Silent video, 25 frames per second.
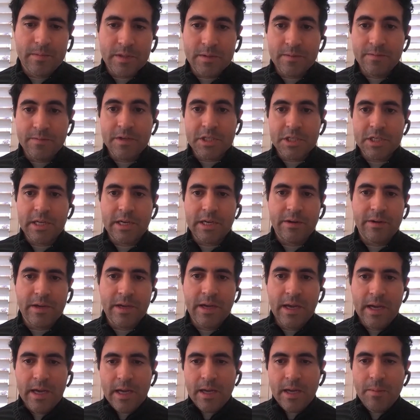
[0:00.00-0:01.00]
visionary.
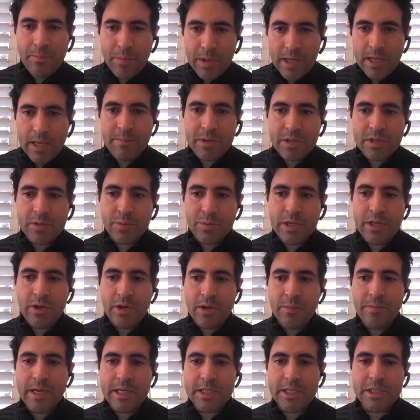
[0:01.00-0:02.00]
In between, you
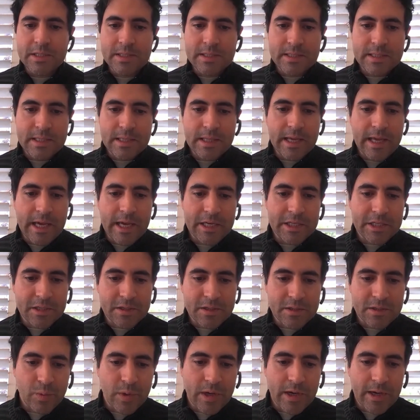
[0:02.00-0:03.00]
had mentioned syndication
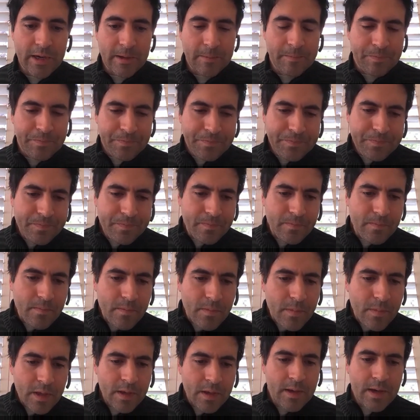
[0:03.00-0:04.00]
as well.
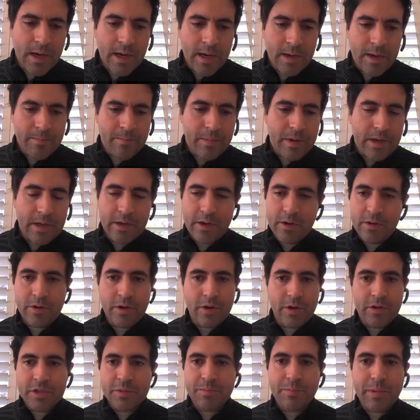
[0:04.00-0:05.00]
You
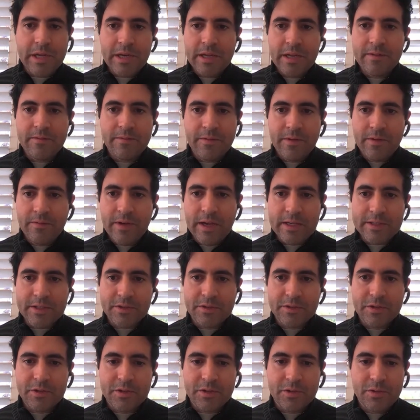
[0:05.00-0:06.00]
know, there's plenty of
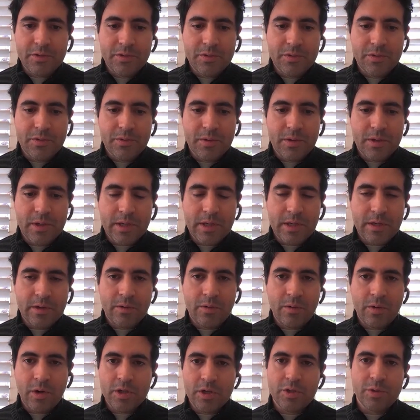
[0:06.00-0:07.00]
investors who
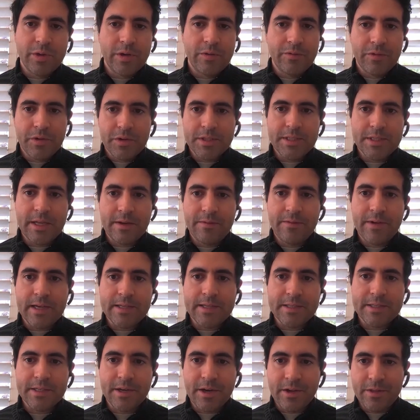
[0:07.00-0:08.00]
are doing real estate
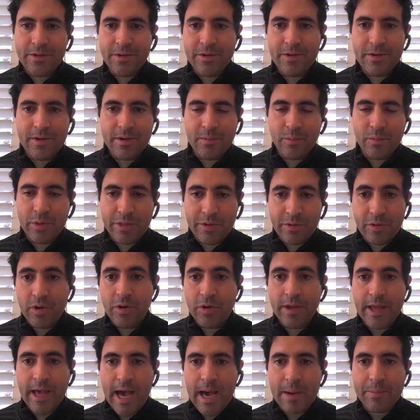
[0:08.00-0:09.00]
investing with their
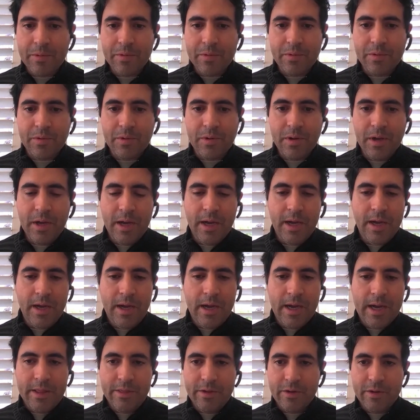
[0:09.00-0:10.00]
own capital,
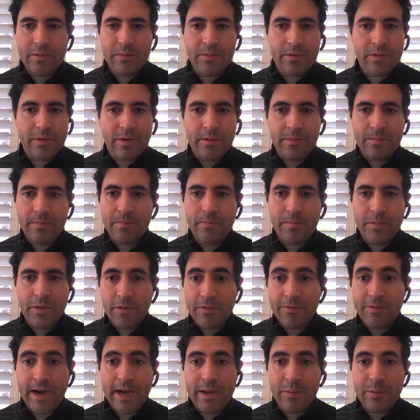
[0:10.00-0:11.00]
and they're
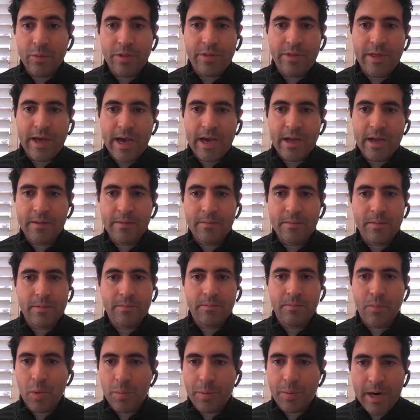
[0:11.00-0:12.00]
fine with that.
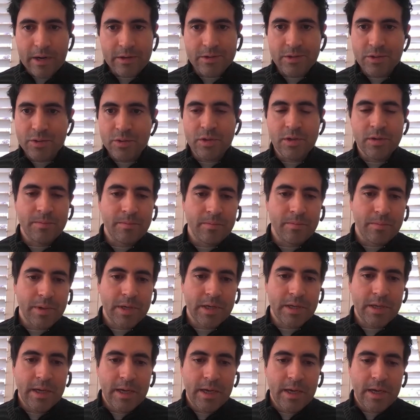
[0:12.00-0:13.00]
More power to them.
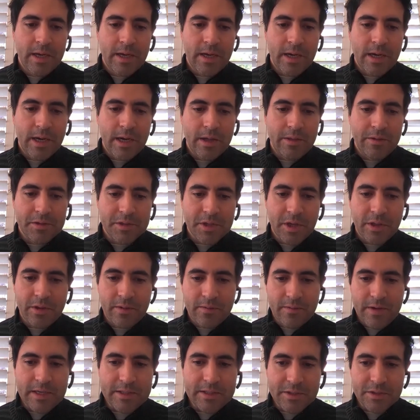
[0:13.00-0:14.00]
But there's other
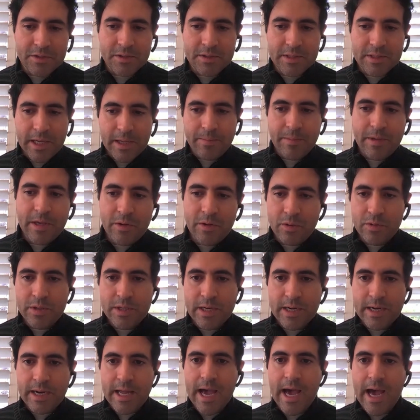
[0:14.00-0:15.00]
investors like me who
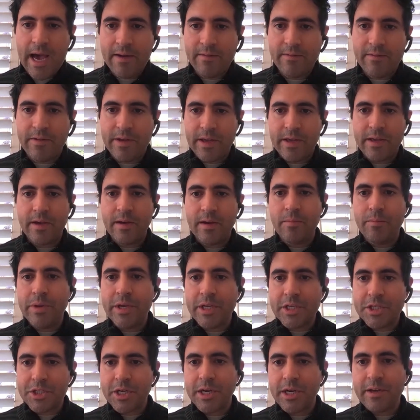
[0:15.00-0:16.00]
didn't have like a
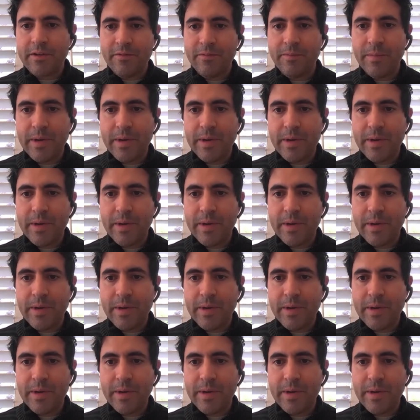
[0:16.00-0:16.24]
big chunk of